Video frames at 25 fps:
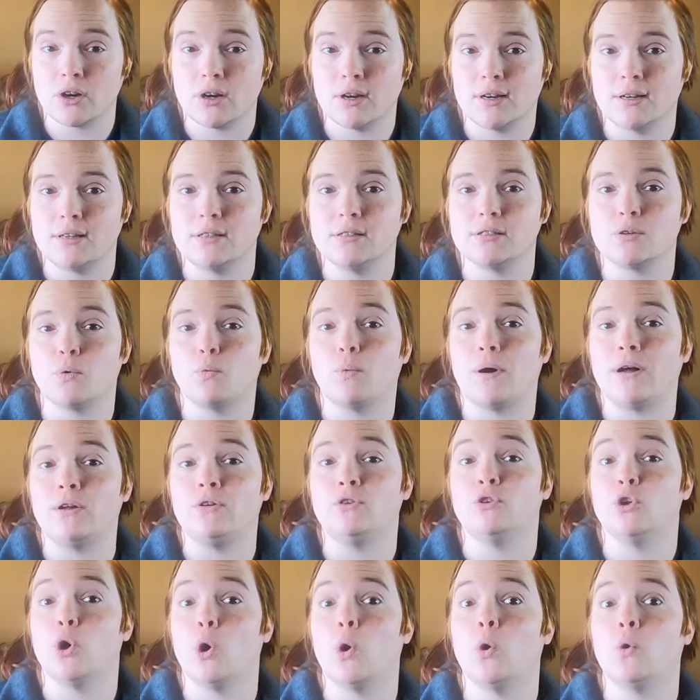and he's a
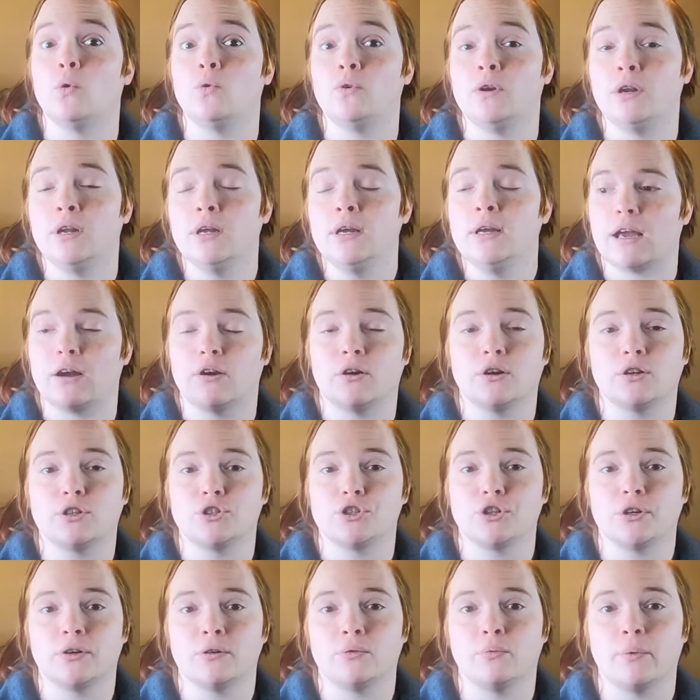well-known
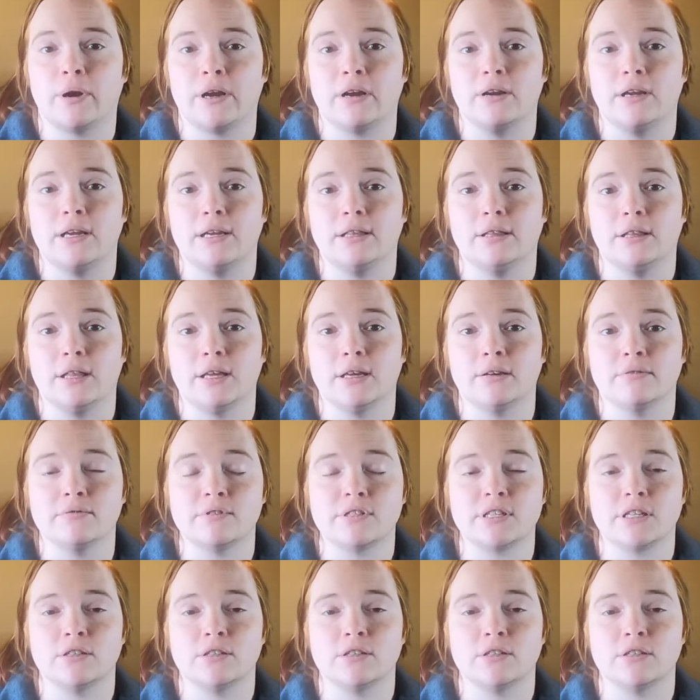character where he lives,